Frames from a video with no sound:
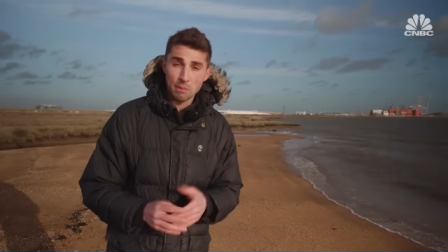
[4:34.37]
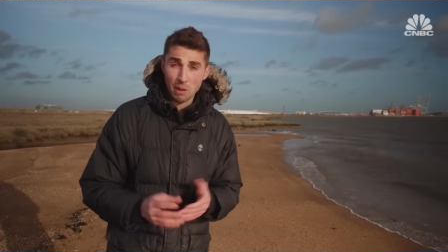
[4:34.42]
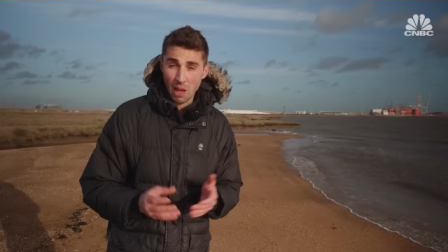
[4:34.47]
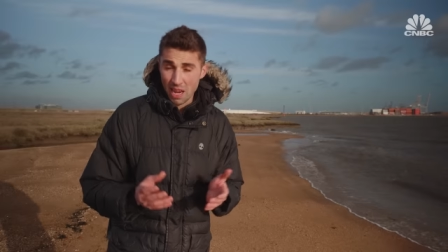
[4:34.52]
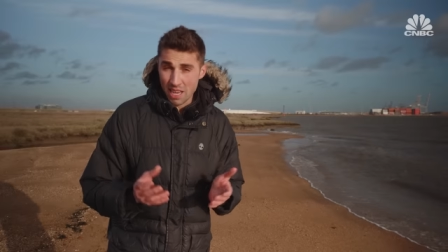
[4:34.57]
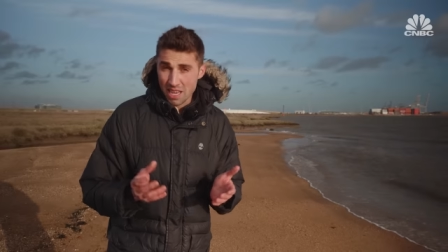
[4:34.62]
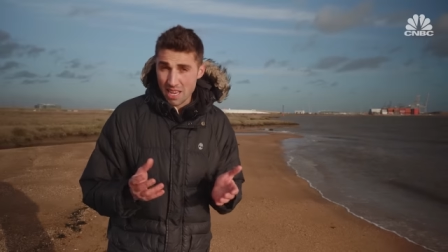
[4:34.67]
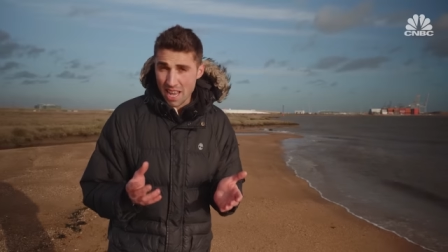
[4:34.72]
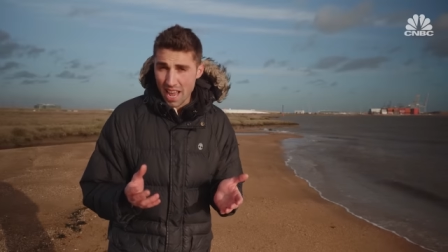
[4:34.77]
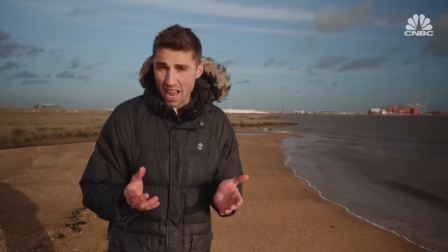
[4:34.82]

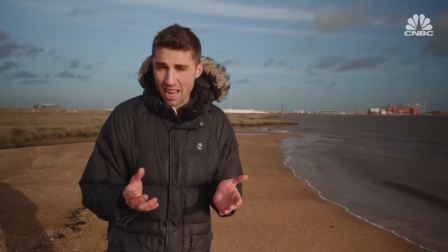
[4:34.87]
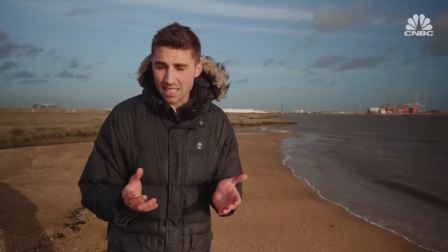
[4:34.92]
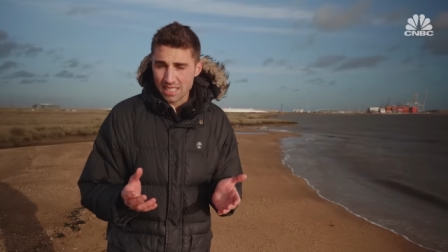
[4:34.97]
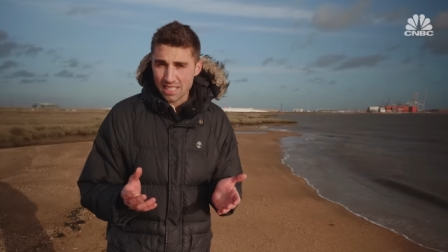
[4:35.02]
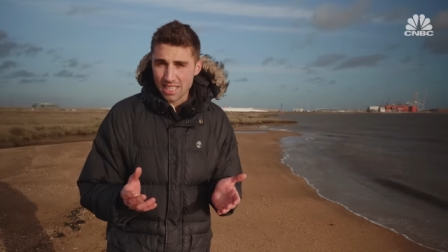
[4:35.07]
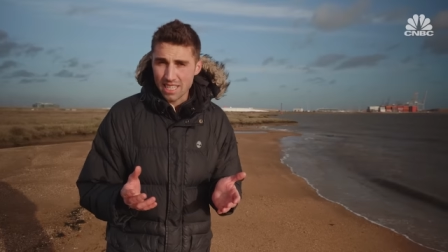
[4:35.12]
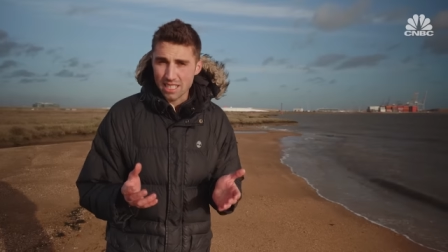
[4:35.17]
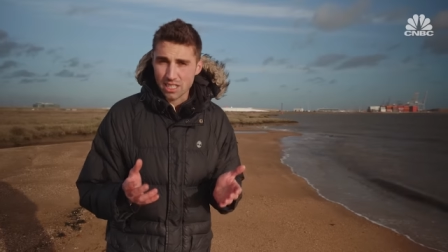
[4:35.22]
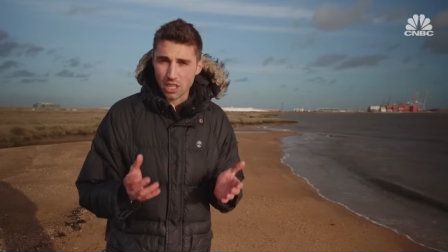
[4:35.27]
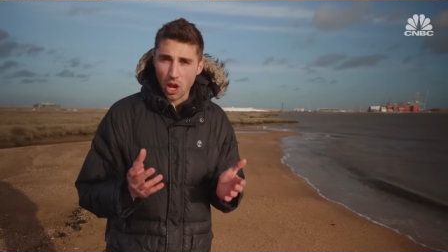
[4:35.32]
and
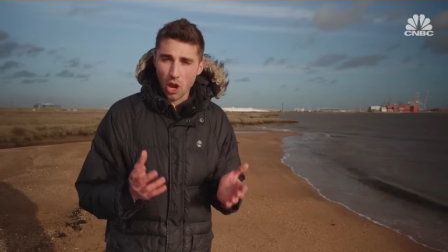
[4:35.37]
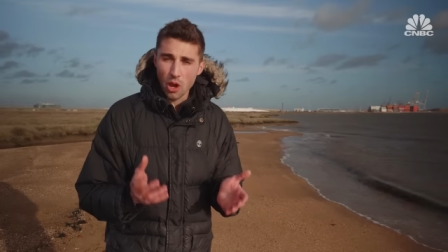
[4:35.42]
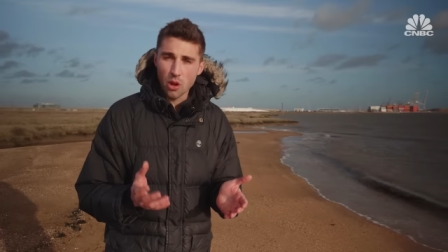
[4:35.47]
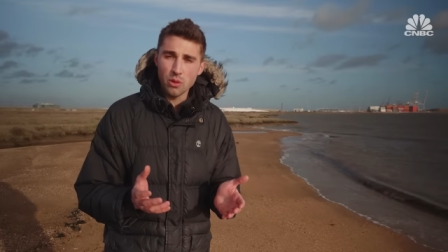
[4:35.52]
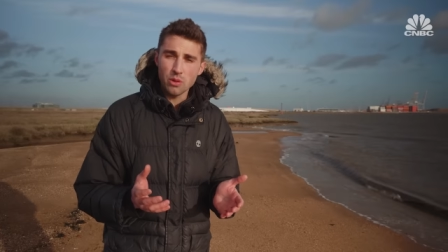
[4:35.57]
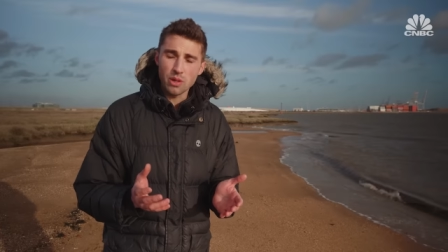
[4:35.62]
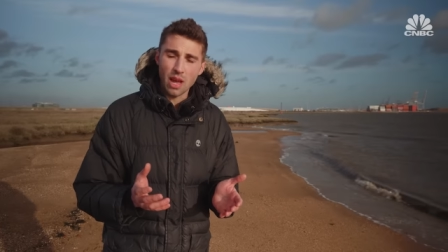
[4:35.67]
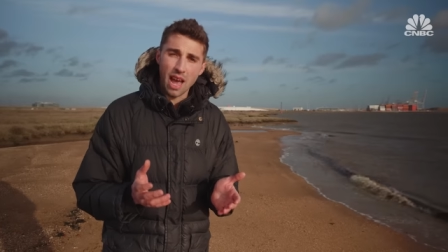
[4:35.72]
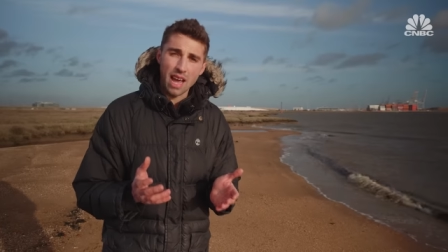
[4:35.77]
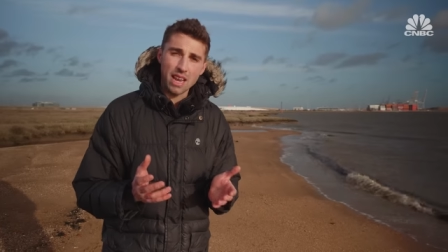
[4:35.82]
yet it's
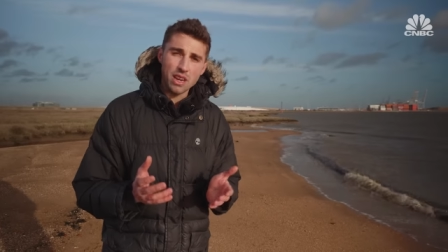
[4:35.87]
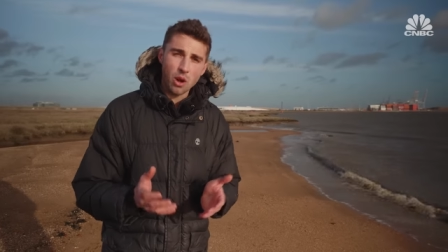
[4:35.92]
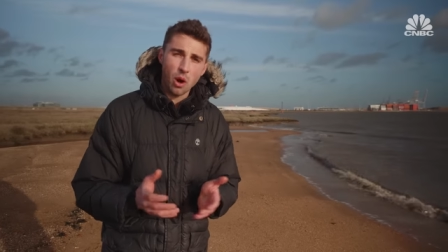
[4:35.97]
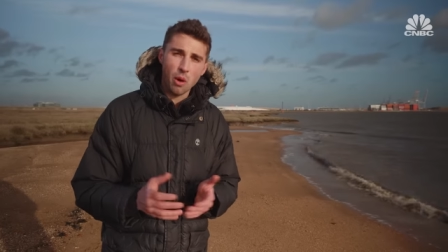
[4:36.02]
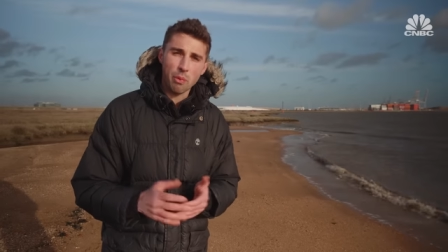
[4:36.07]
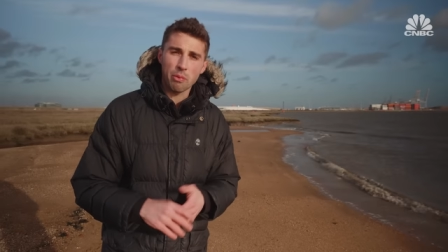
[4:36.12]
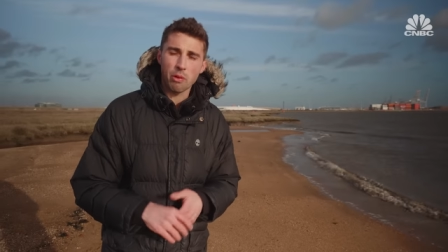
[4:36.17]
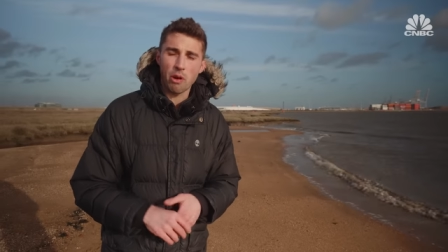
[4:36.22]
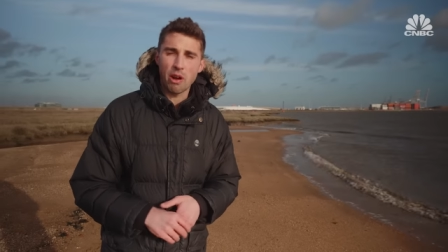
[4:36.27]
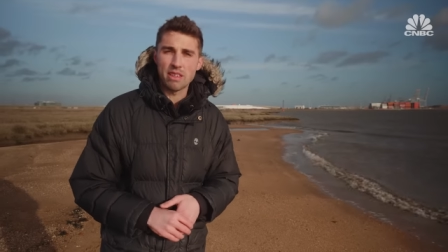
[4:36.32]
owned and
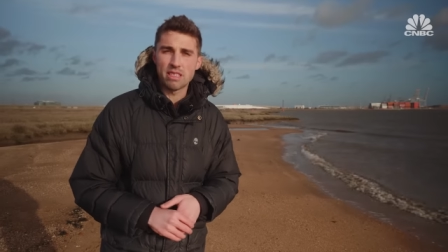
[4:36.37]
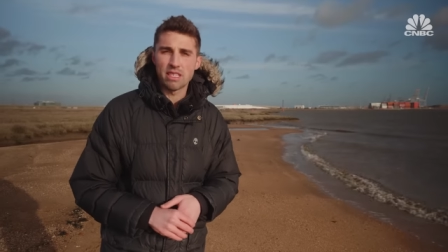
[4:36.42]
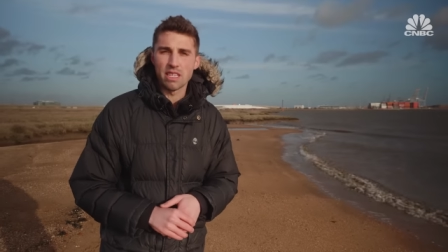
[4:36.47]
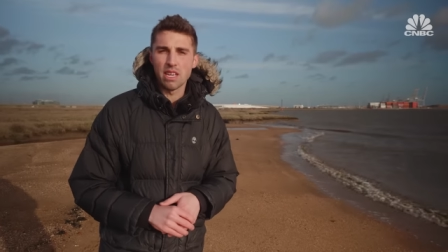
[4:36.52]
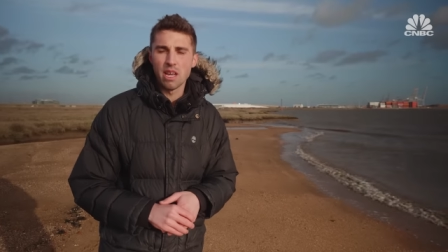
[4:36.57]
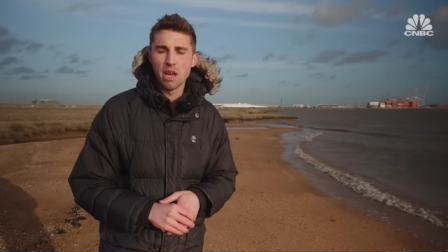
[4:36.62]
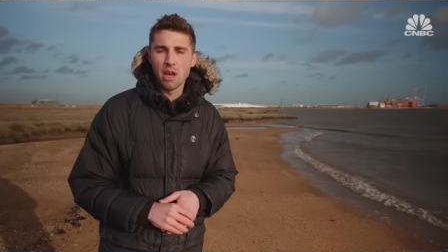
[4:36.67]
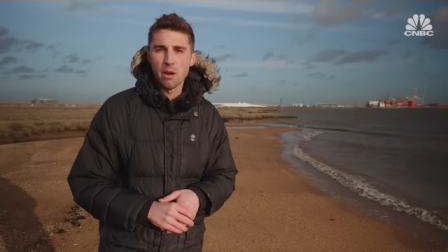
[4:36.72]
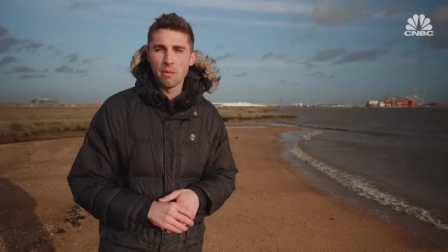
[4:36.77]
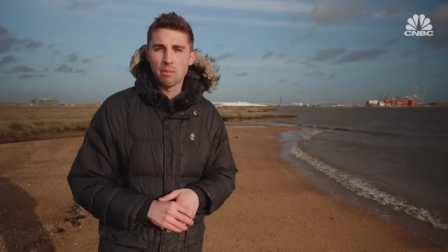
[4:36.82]

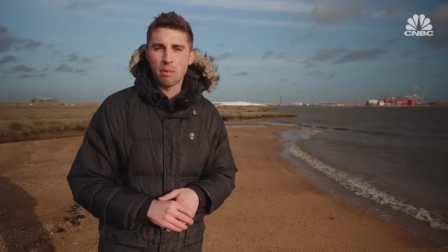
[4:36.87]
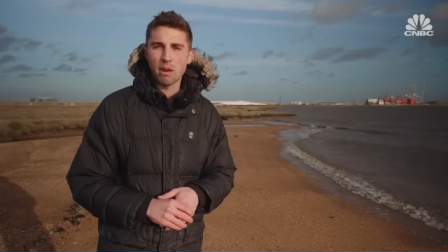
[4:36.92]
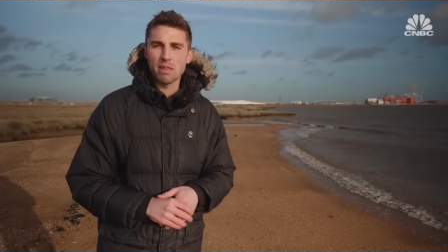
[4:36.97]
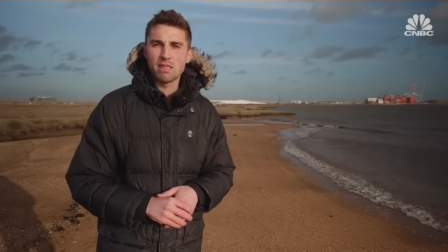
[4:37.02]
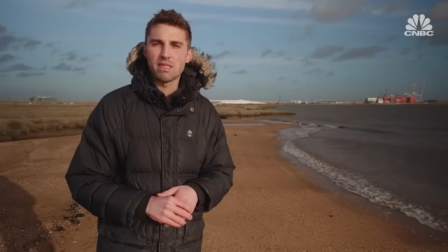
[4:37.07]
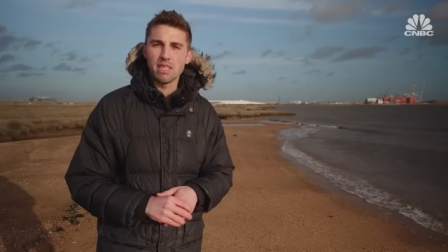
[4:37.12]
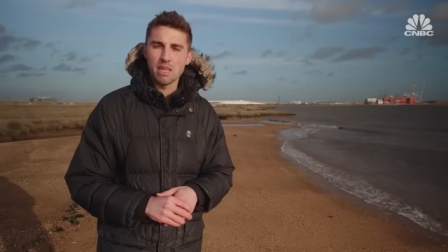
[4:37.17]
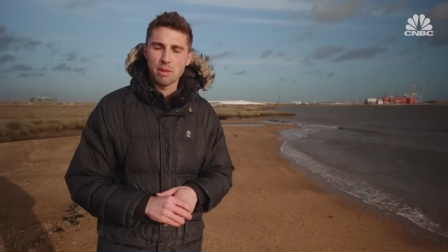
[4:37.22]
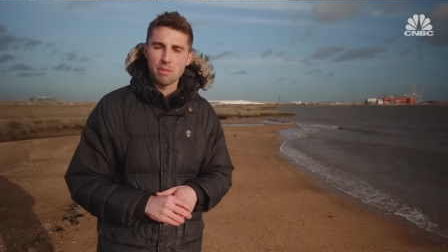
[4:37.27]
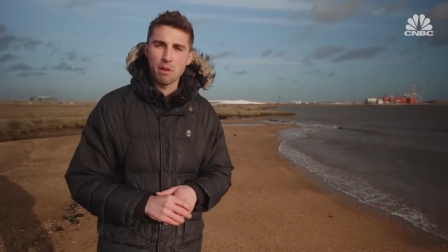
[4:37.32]
operated by
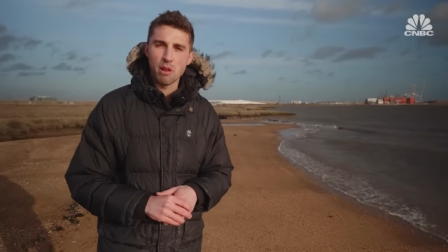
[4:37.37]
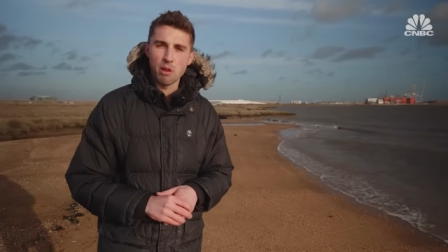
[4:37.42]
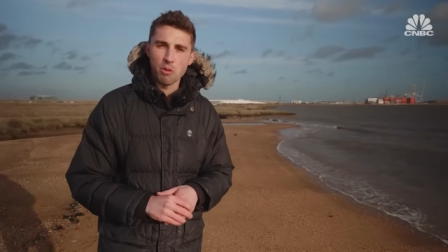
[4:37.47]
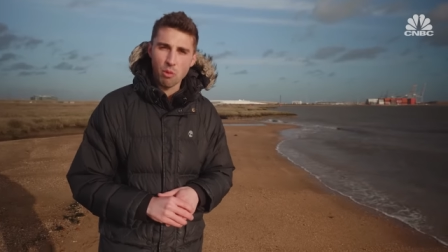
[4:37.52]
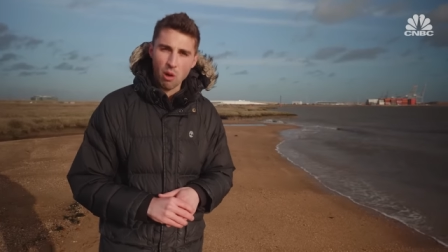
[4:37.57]
D P